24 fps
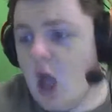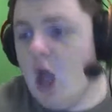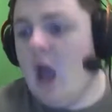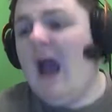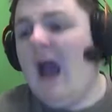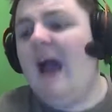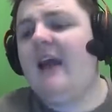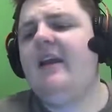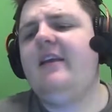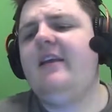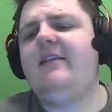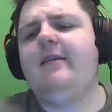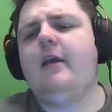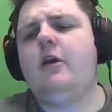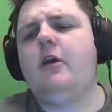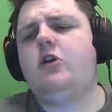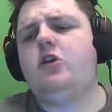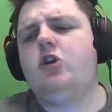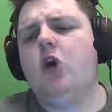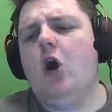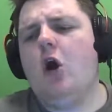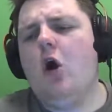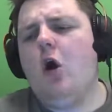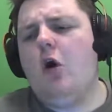And it's a
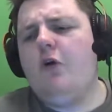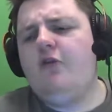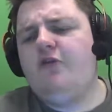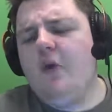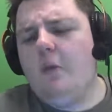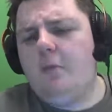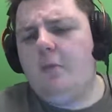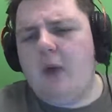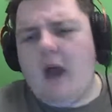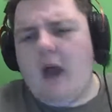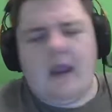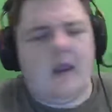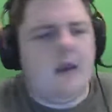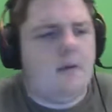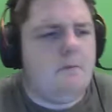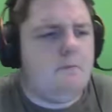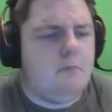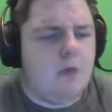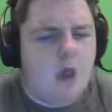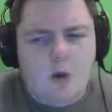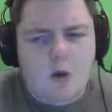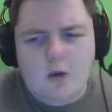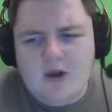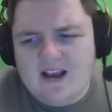goal for Bayern
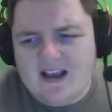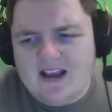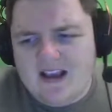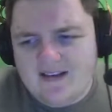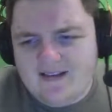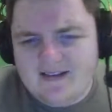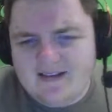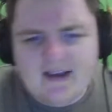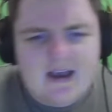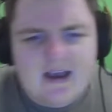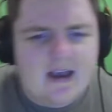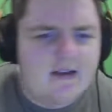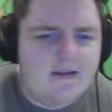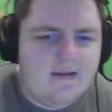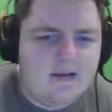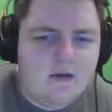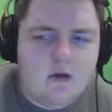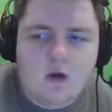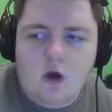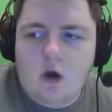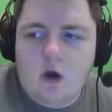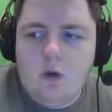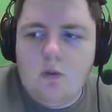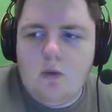Munich. It's Kingsley
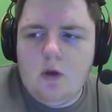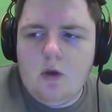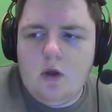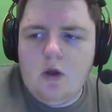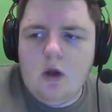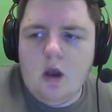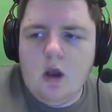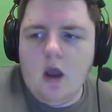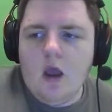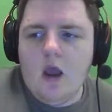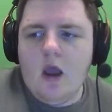Coman.